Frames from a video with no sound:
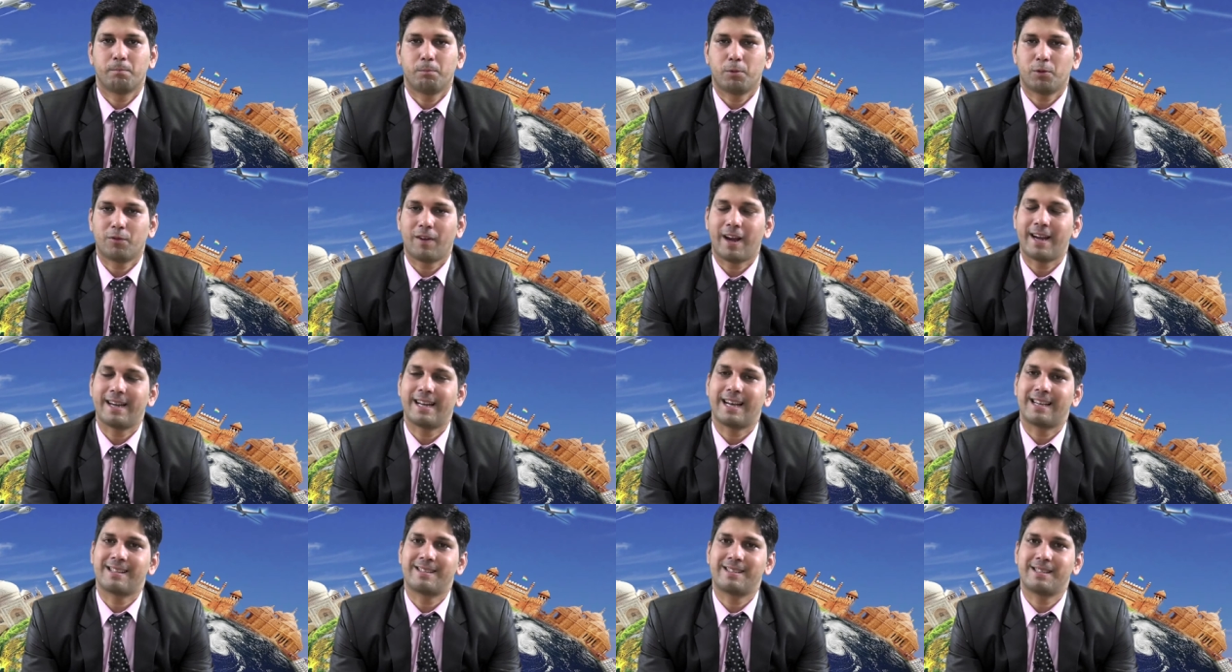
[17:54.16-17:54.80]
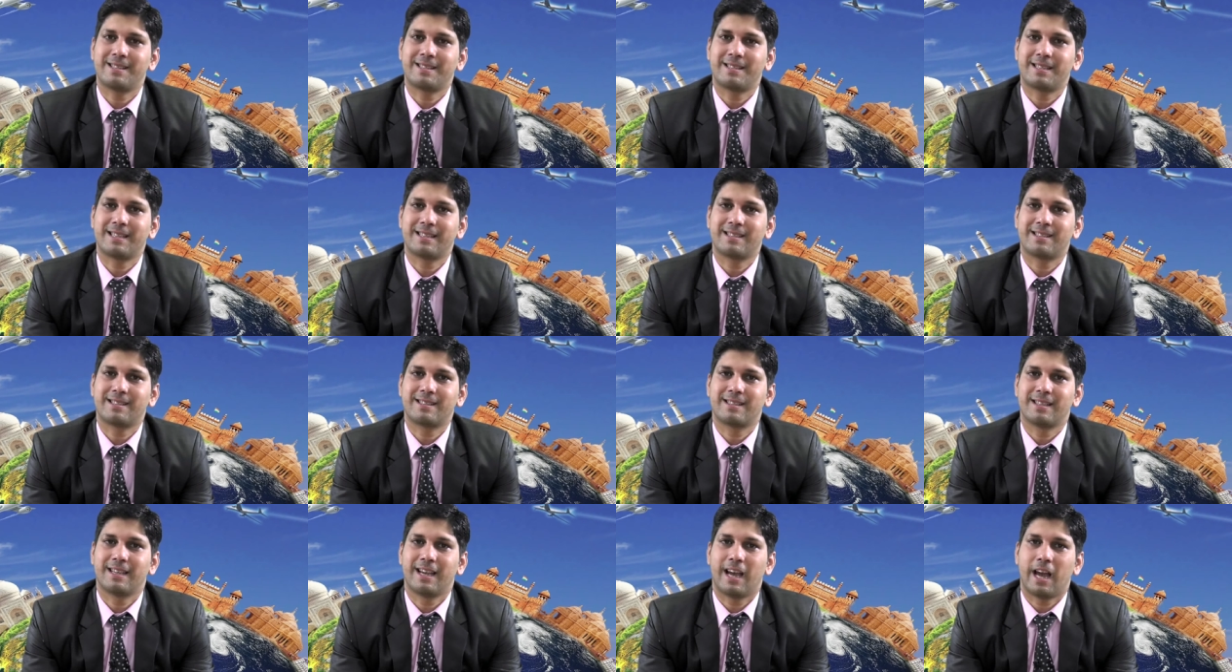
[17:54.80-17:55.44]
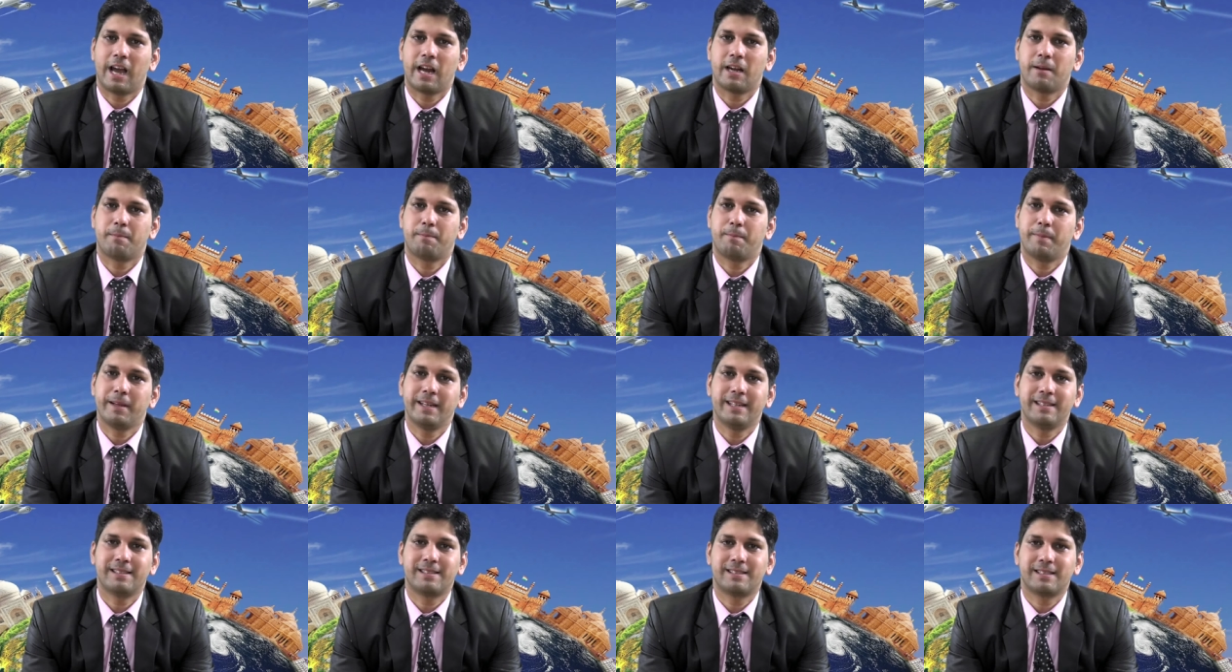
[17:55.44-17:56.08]
provides assistance and
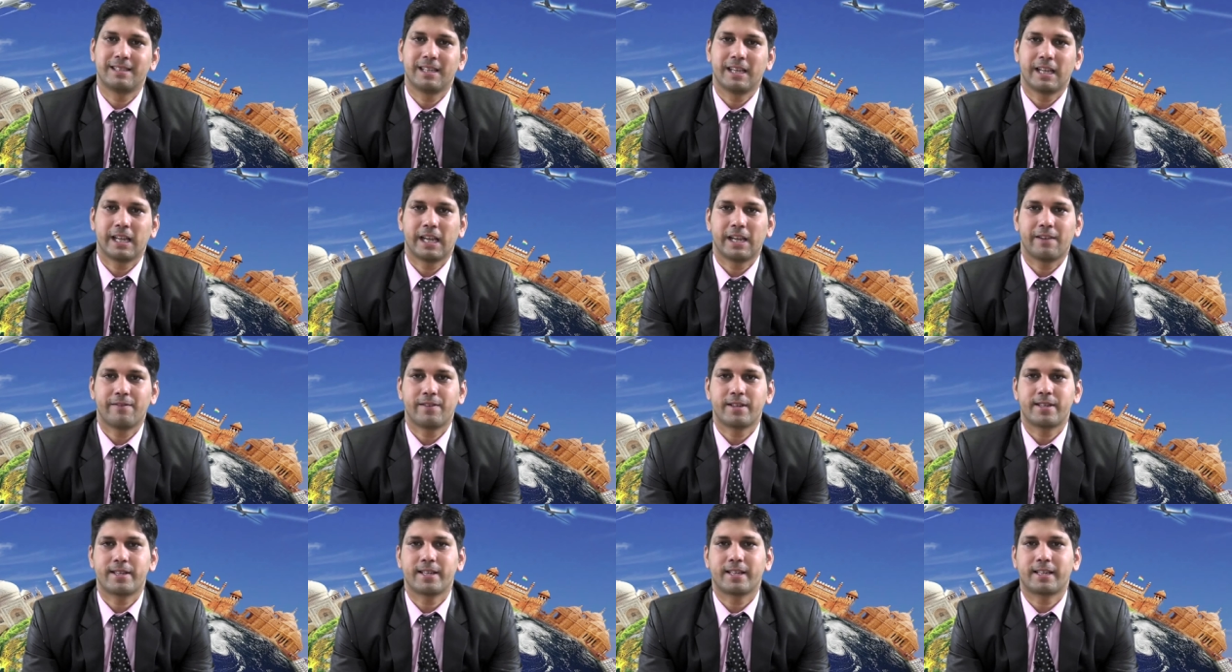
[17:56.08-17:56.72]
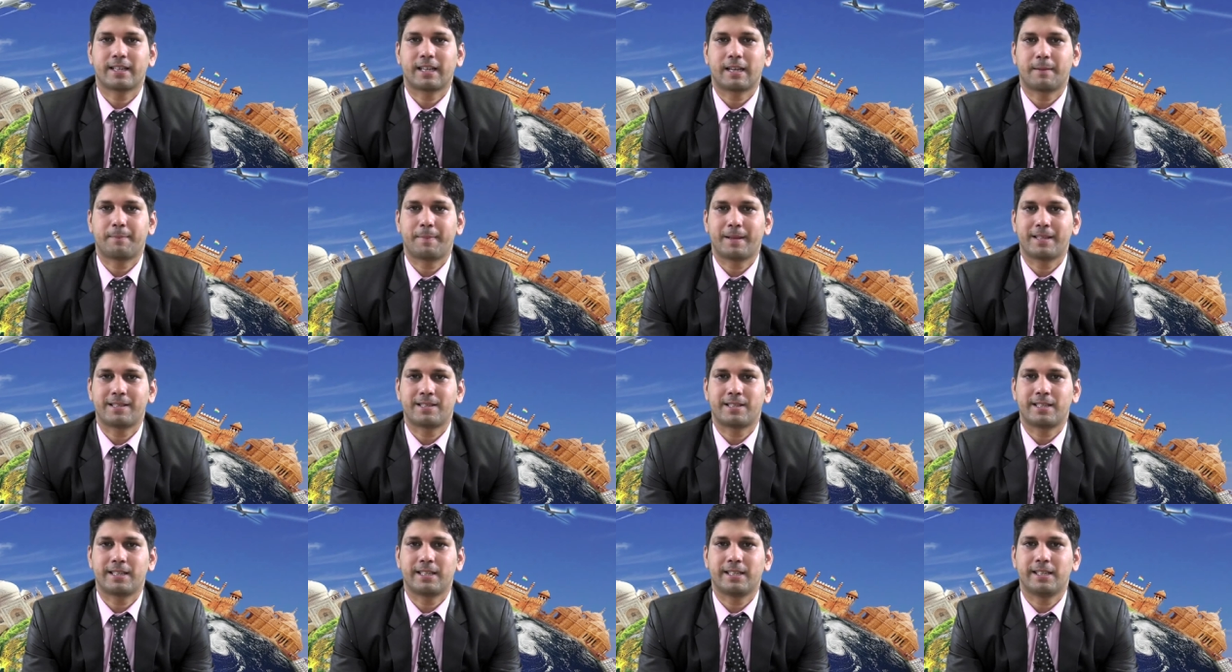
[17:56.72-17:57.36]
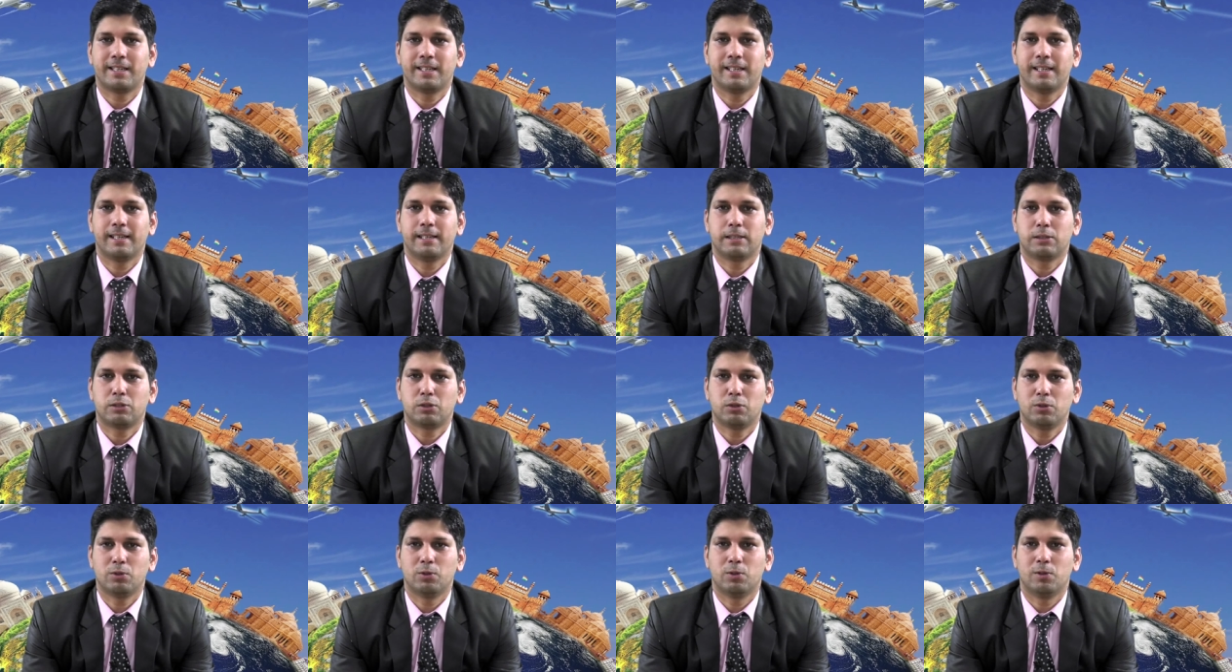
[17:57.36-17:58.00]
builds aviation capacity
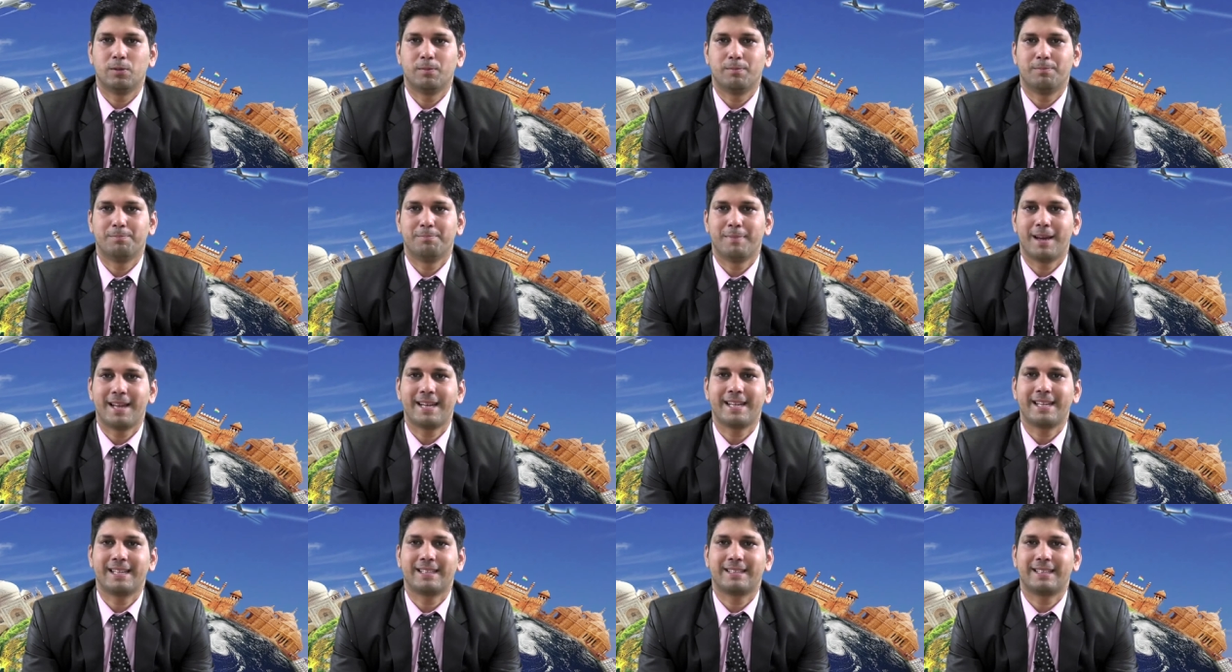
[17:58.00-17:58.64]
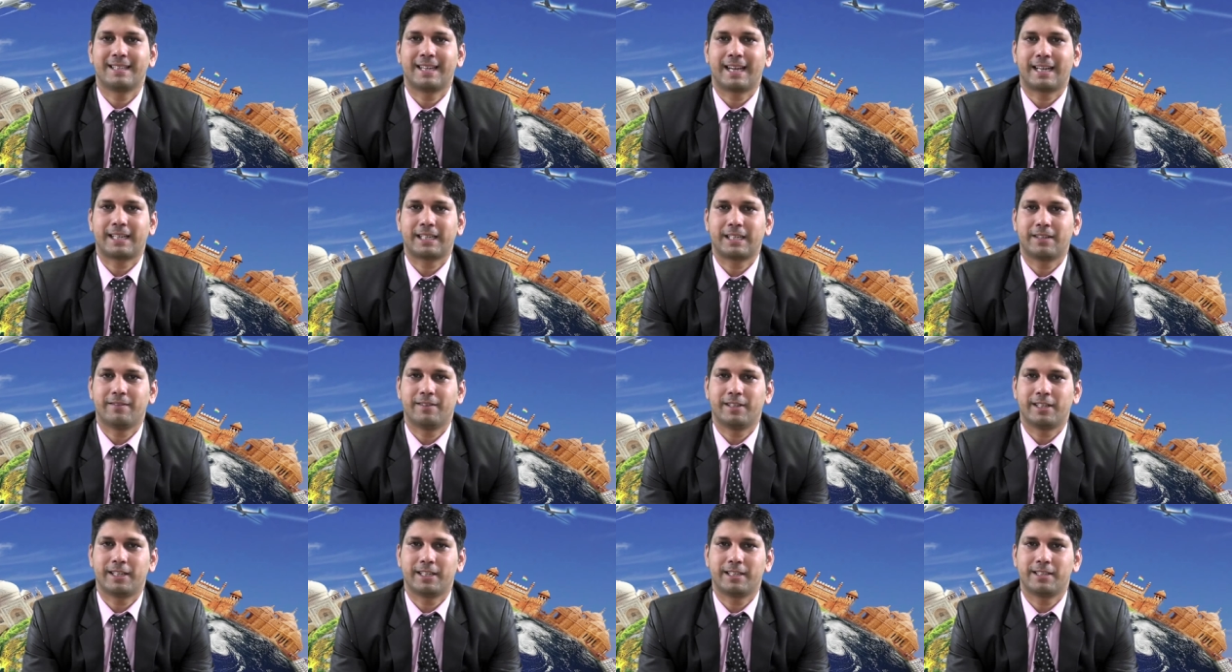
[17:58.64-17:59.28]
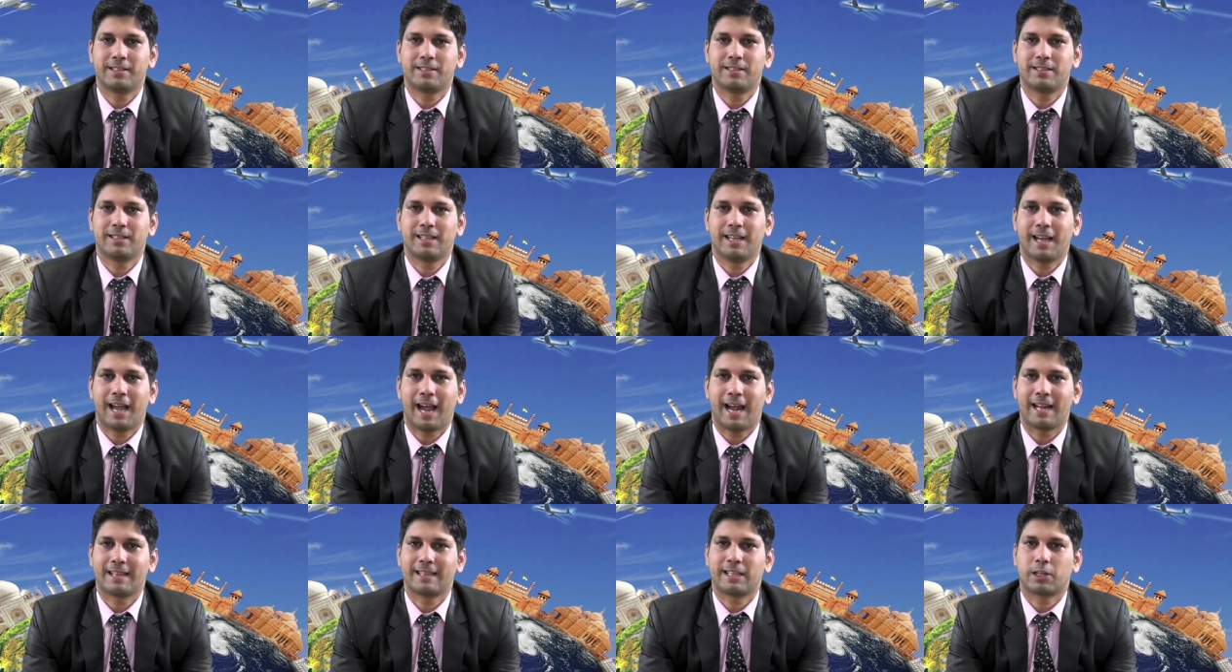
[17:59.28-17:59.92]
through many other activities
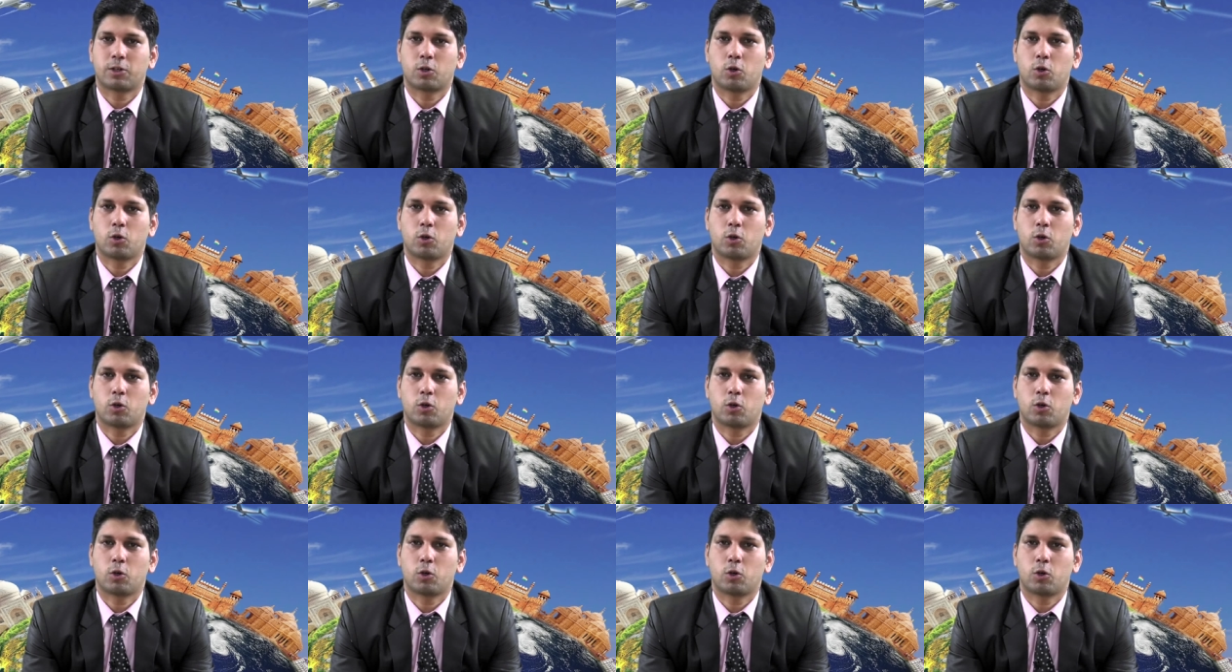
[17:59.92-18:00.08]
and the